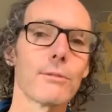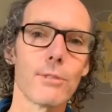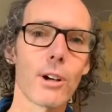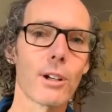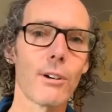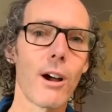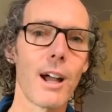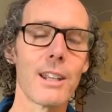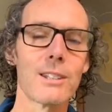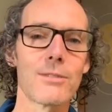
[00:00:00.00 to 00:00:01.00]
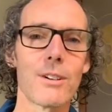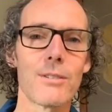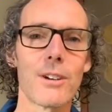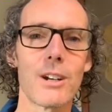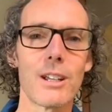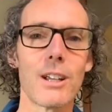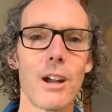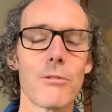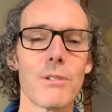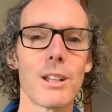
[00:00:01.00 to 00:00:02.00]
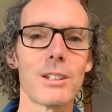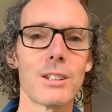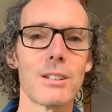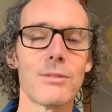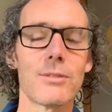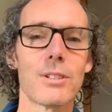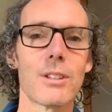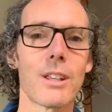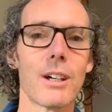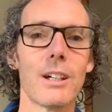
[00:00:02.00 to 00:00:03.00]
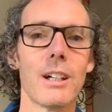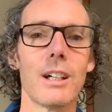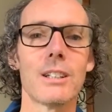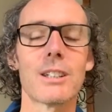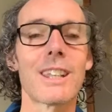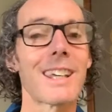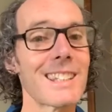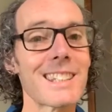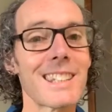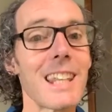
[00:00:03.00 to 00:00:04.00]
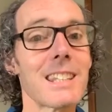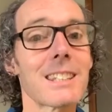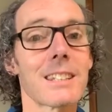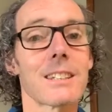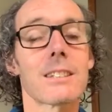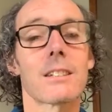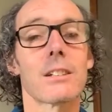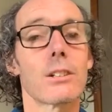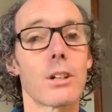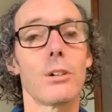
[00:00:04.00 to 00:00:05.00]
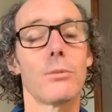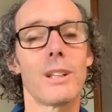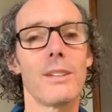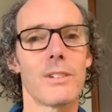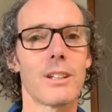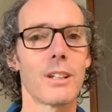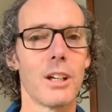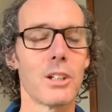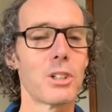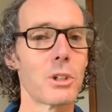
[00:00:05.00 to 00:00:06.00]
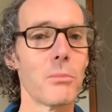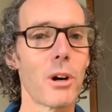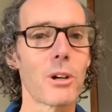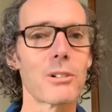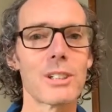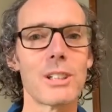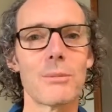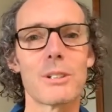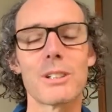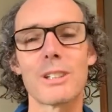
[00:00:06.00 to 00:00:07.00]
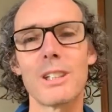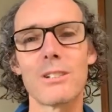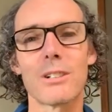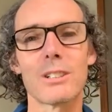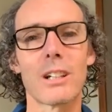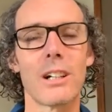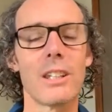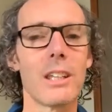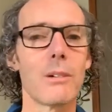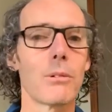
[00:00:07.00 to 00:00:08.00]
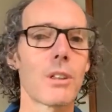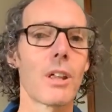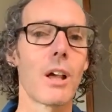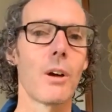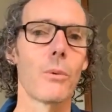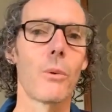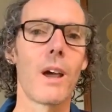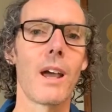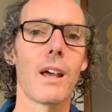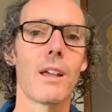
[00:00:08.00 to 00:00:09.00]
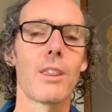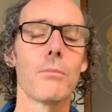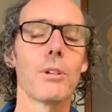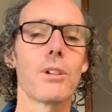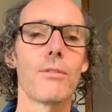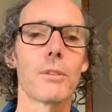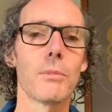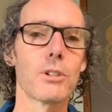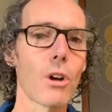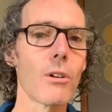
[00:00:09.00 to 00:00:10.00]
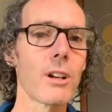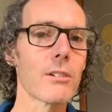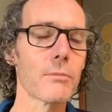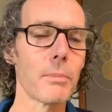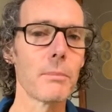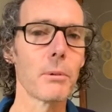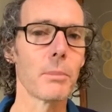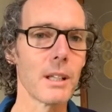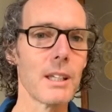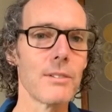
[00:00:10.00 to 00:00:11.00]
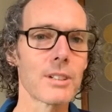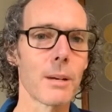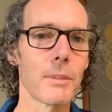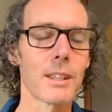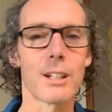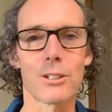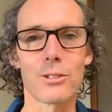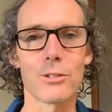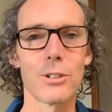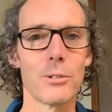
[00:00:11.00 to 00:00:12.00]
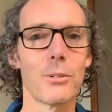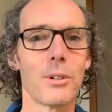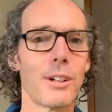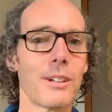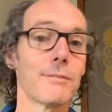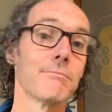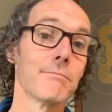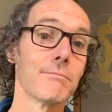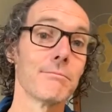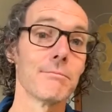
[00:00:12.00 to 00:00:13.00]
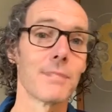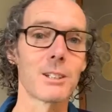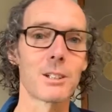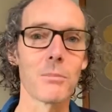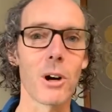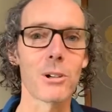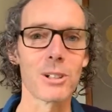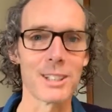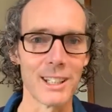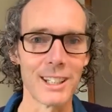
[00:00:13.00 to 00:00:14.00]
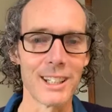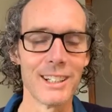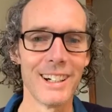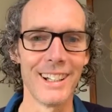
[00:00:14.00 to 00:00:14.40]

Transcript: wrong and right is very, very relative to the consensus. We live in a democracy, which is an interesting idea where if the majority of people believe something, then it's true. That's democracy.